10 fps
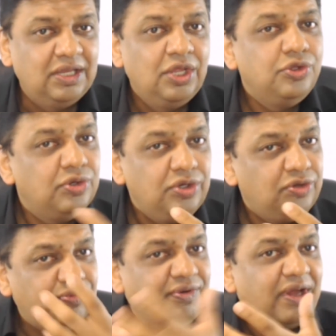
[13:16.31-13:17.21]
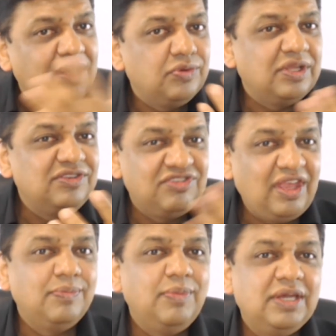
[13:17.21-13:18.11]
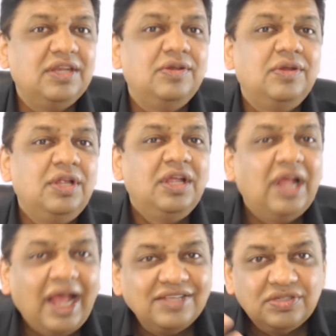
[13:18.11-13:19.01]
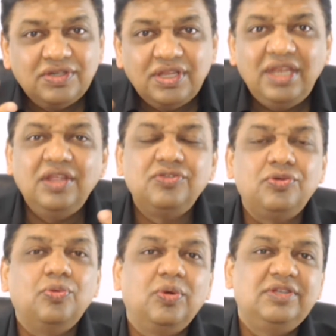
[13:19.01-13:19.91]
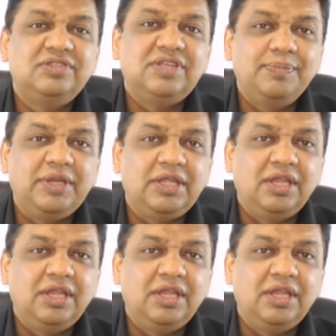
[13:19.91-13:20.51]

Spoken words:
You need to find out and segment and ascertain as to what is happening.